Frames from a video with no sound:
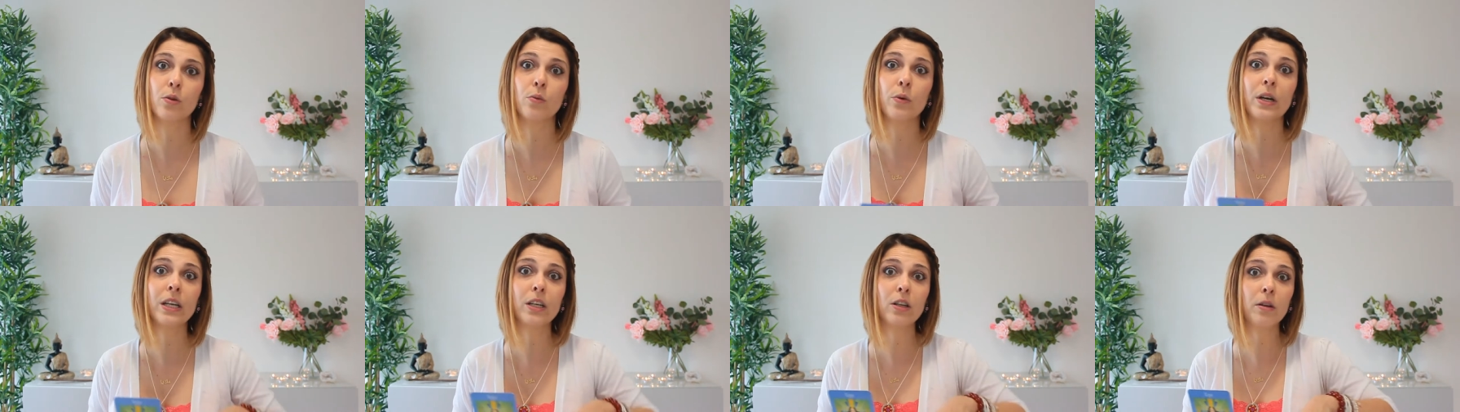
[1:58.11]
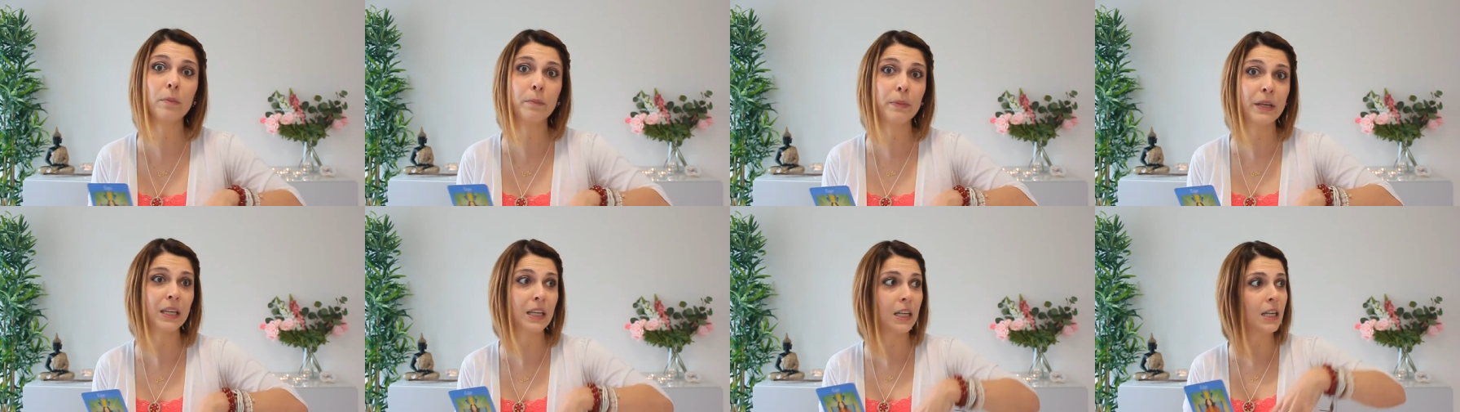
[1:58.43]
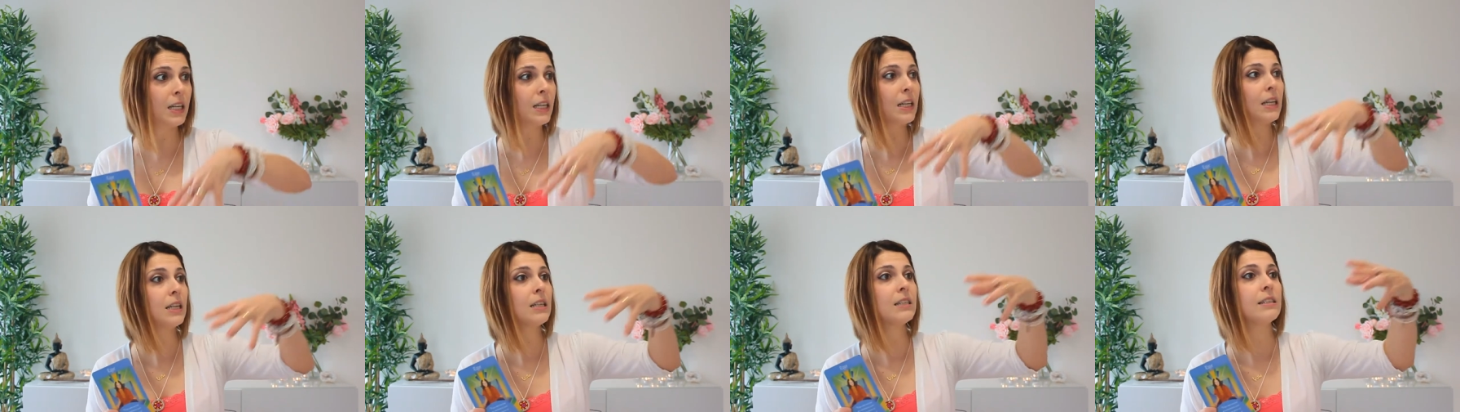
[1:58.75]
So why not
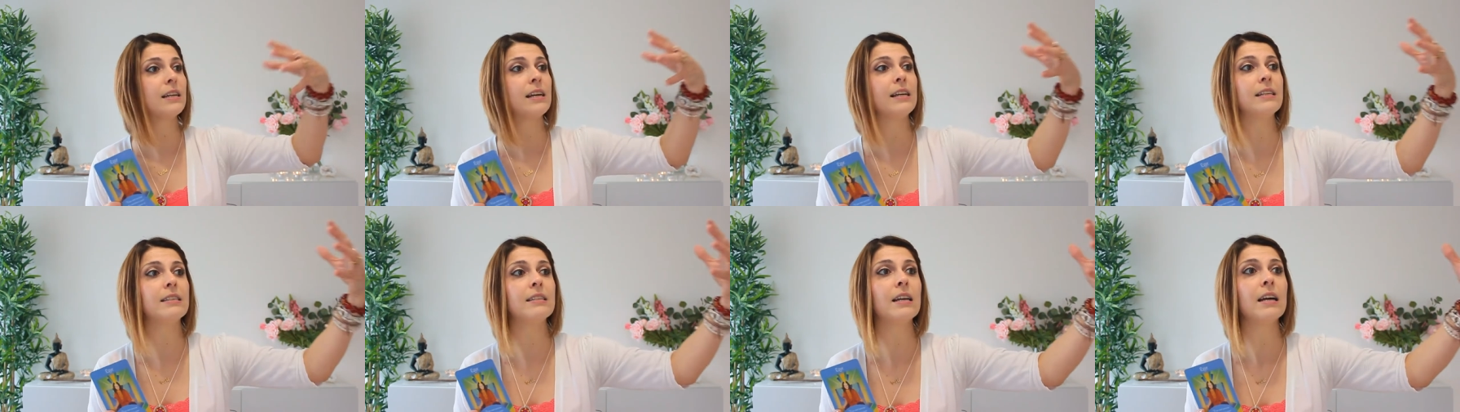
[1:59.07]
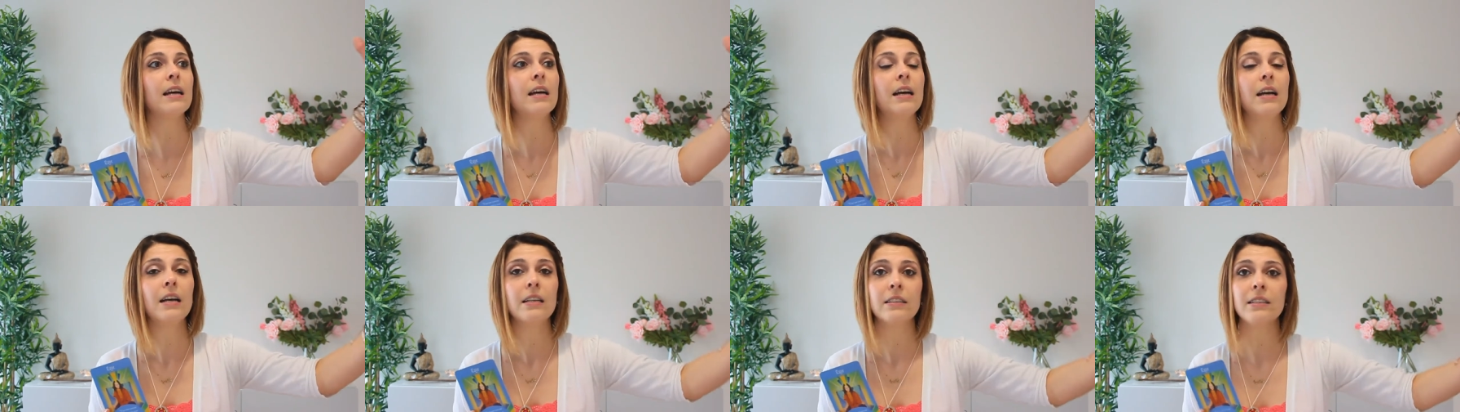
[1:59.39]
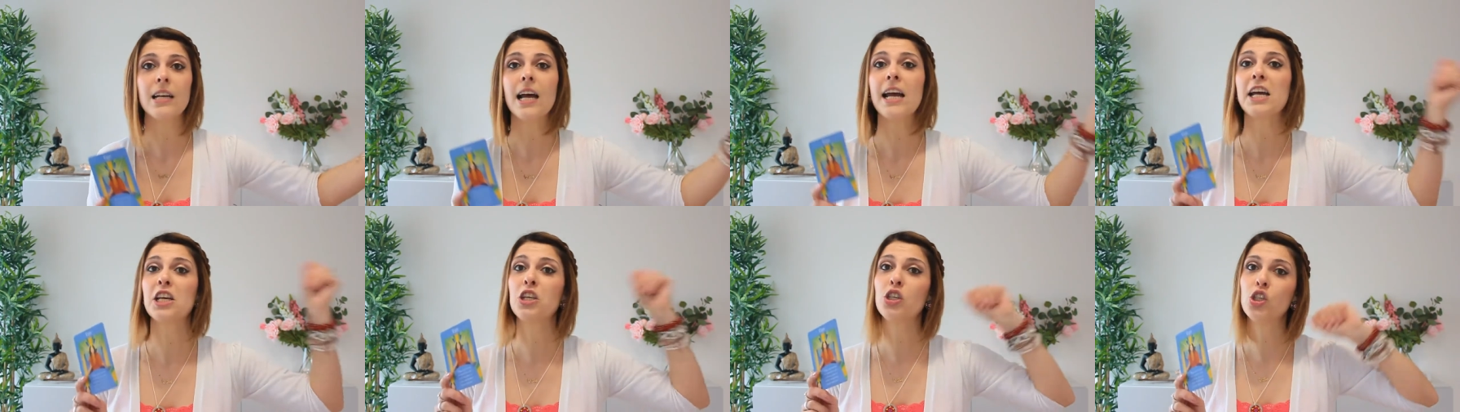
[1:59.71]
beginning that
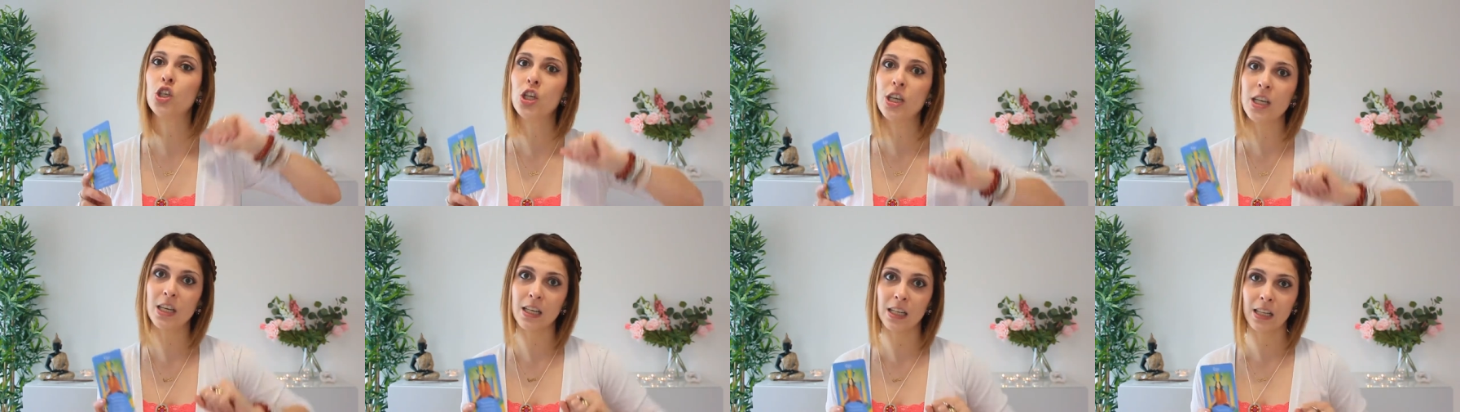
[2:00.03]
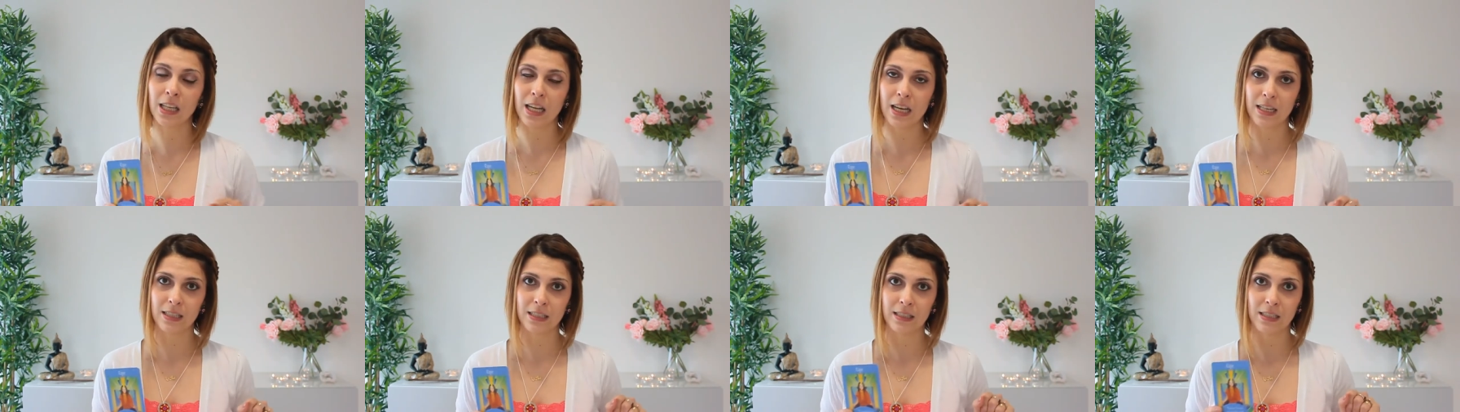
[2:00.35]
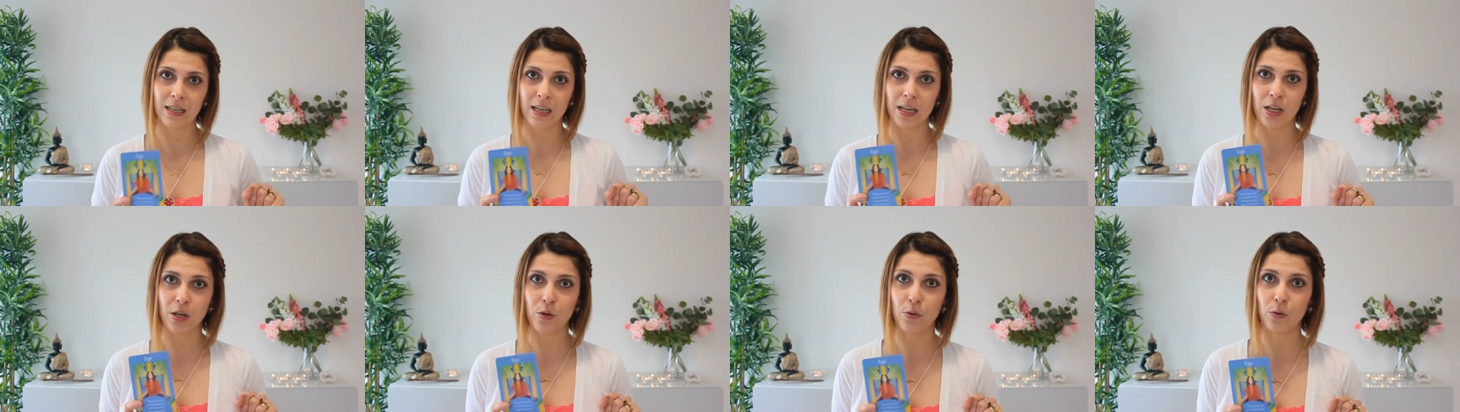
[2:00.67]
Tai Chi
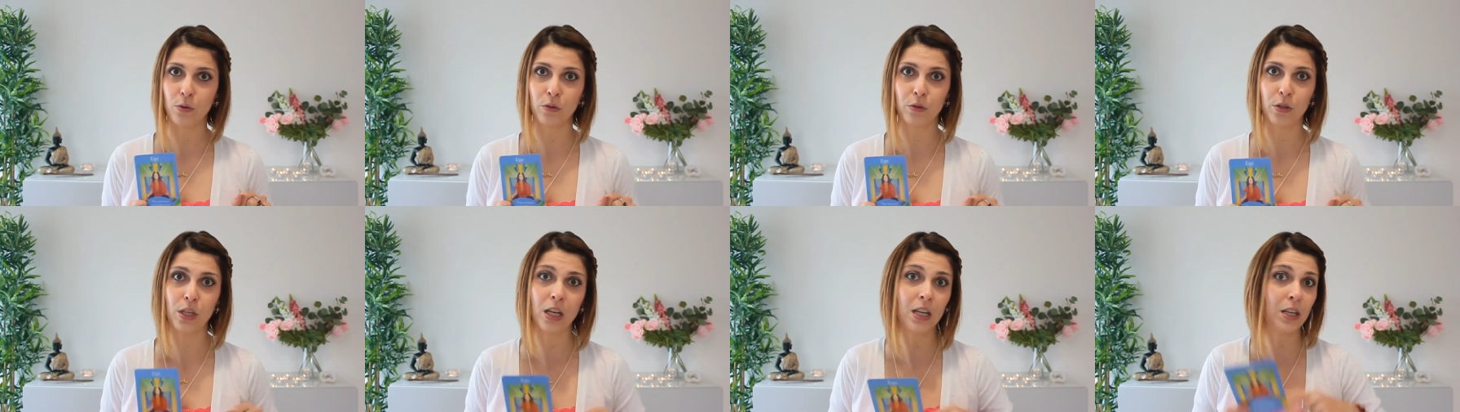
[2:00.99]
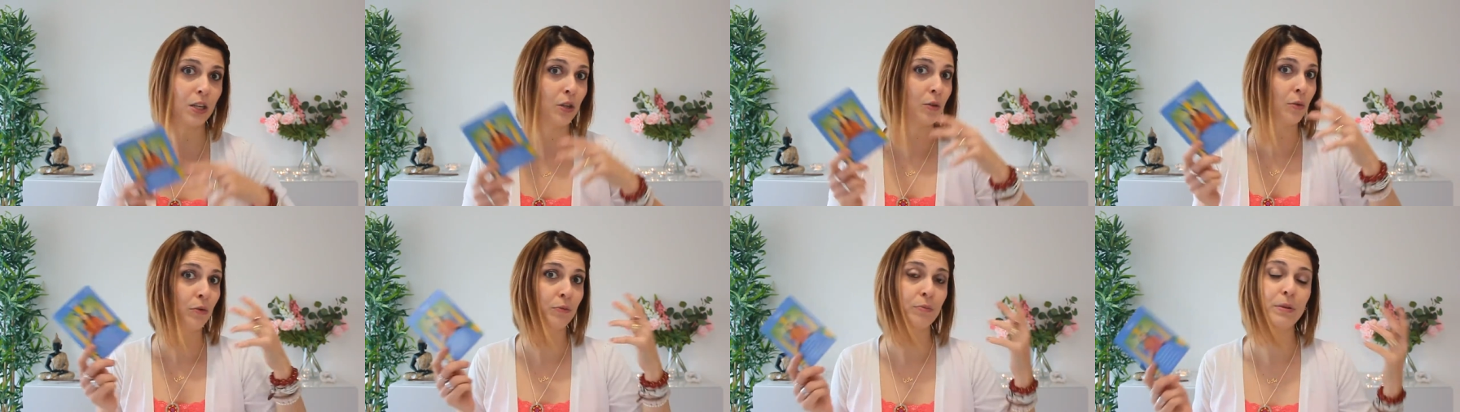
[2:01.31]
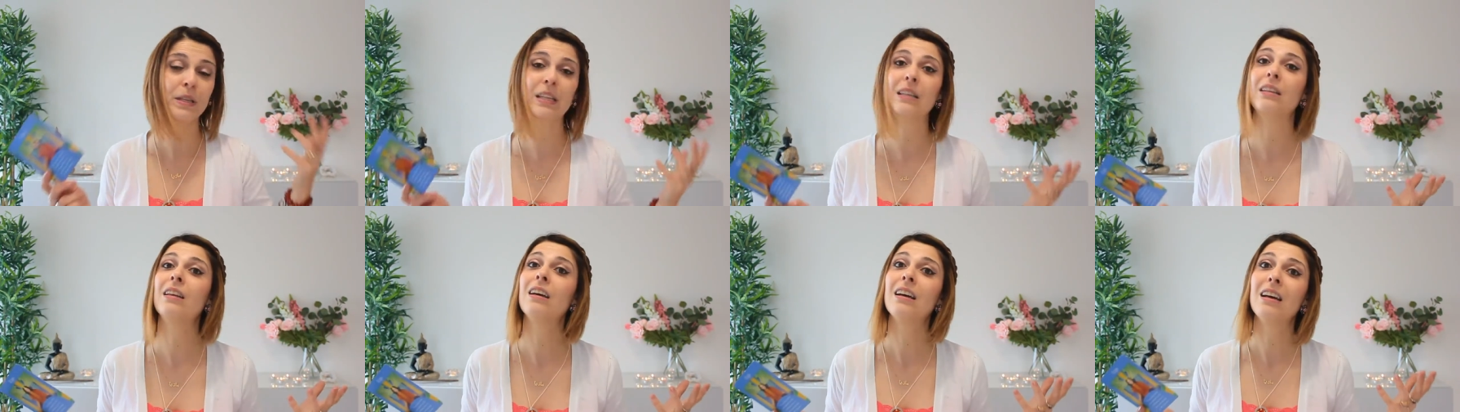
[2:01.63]
class that you've
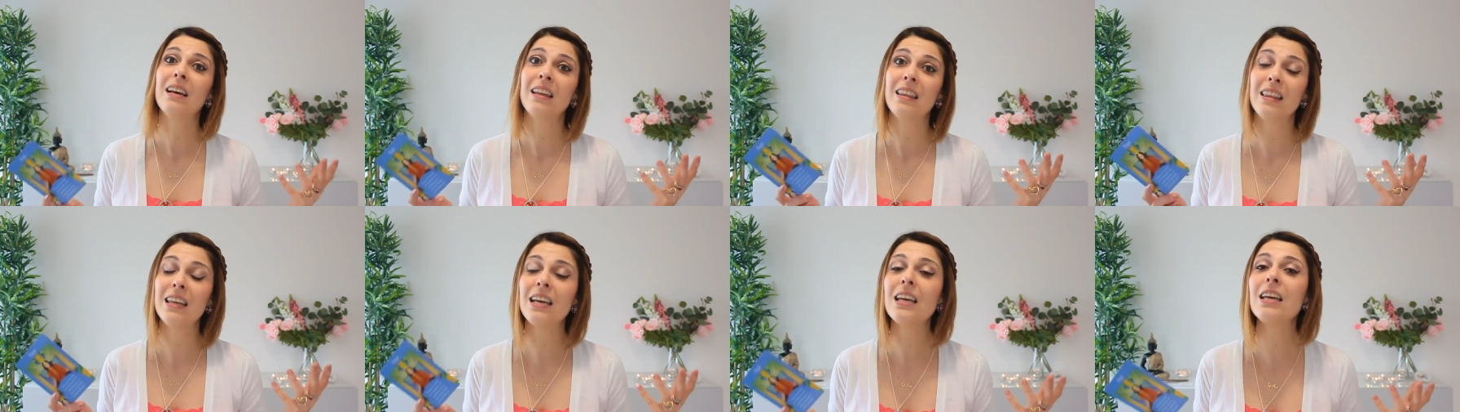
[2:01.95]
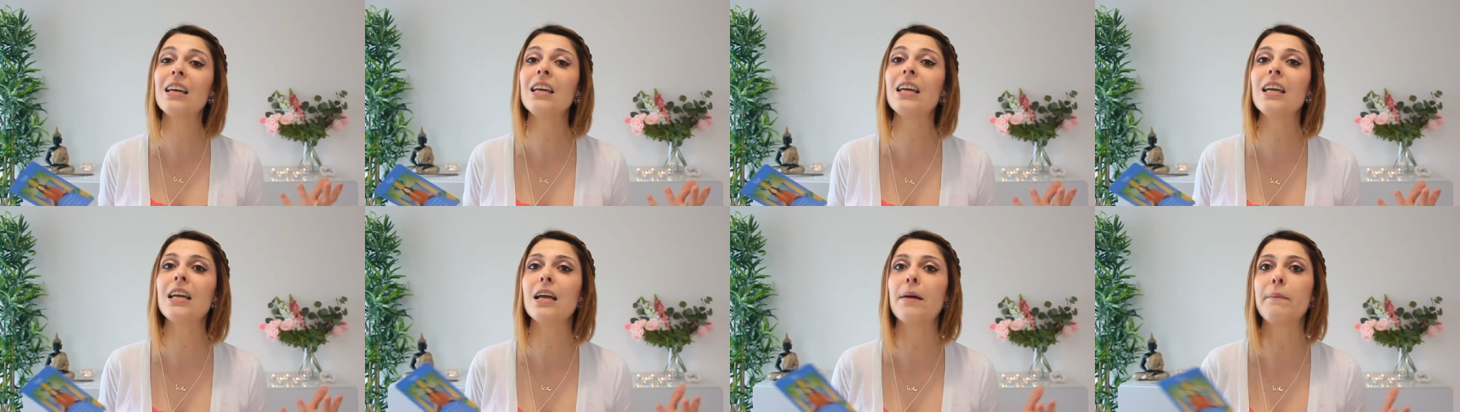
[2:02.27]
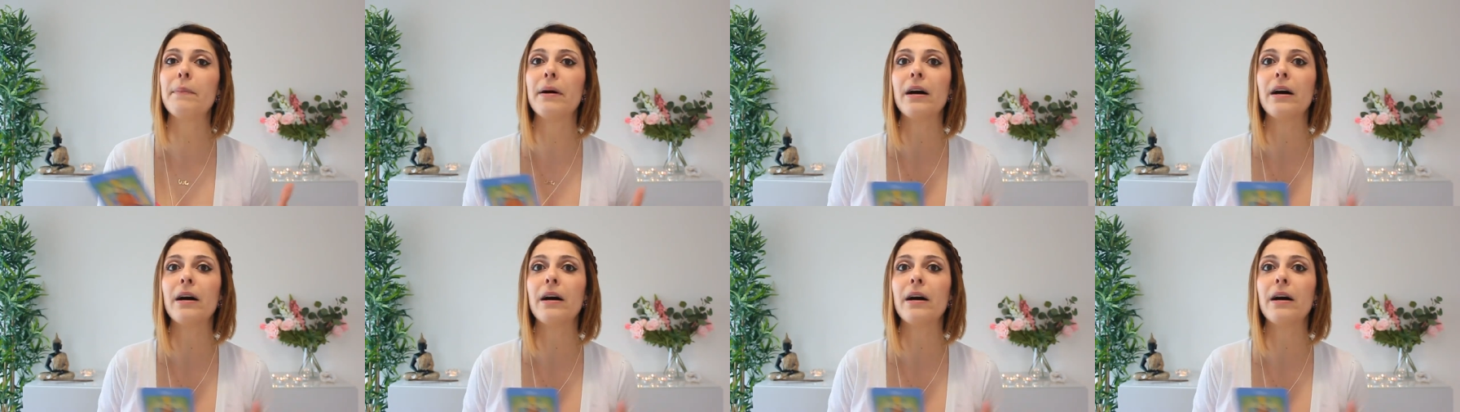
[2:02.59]
been thinking